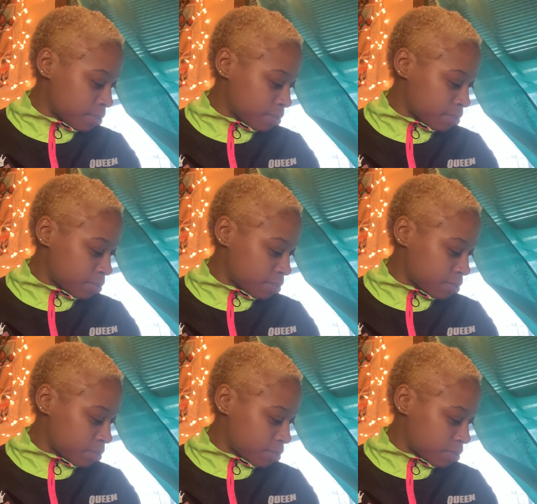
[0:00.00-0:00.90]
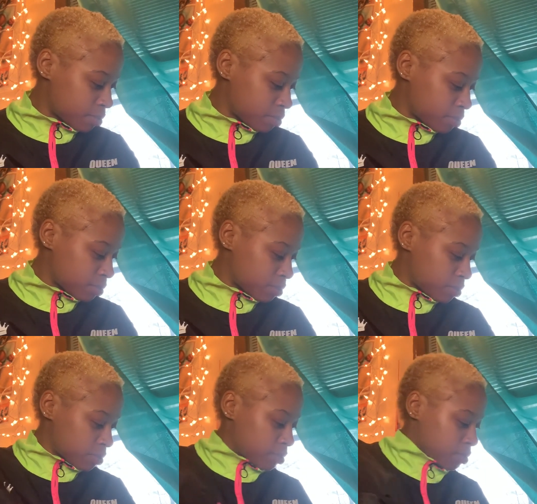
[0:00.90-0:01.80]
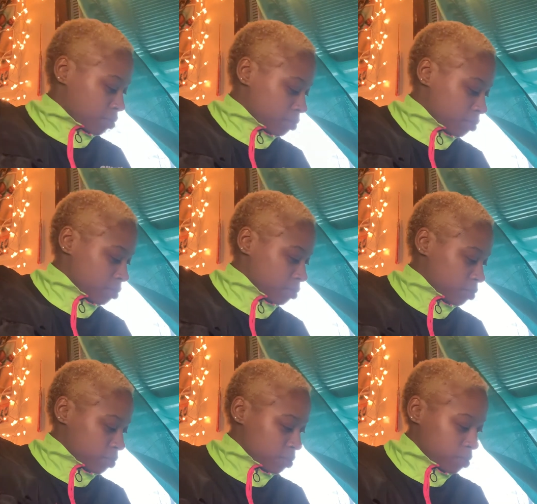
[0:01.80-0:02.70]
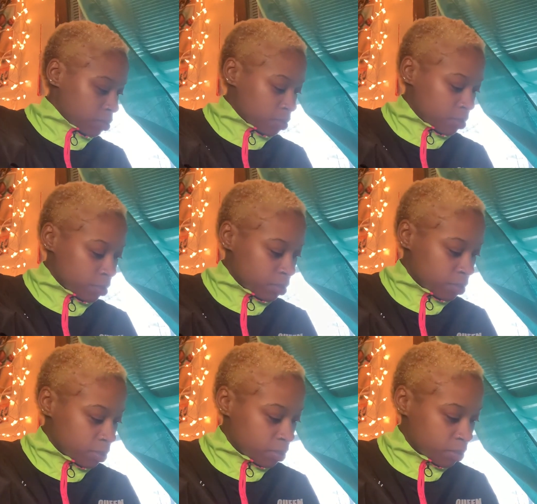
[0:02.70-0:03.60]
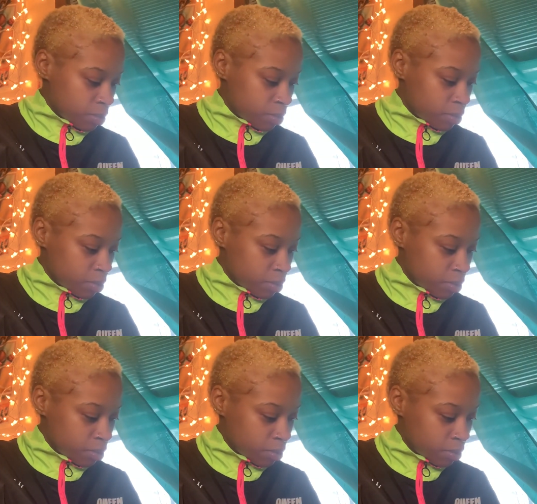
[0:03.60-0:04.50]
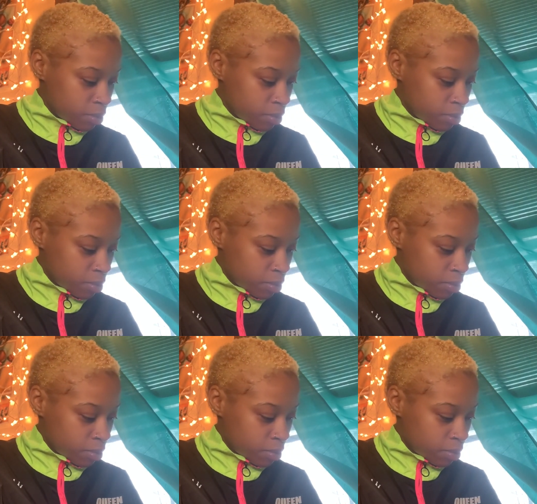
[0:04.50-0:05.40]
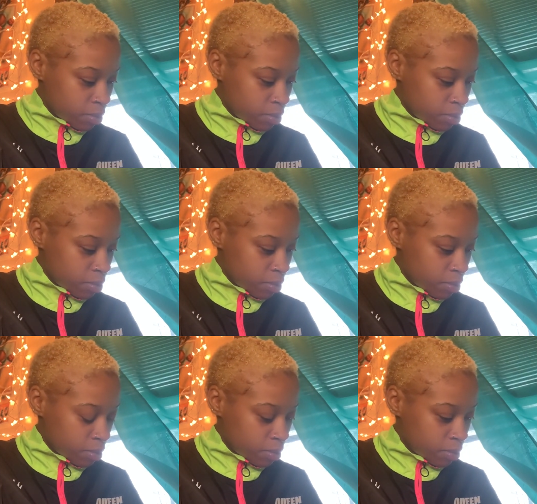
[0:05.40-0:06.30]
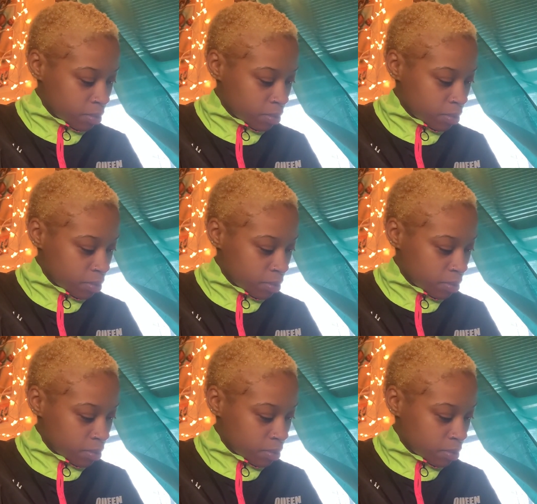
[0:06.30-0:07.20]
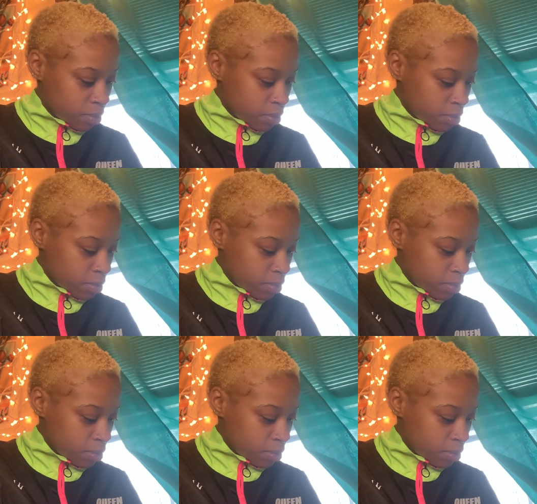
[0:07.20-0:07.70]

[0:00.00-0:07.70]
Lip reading: [no speech]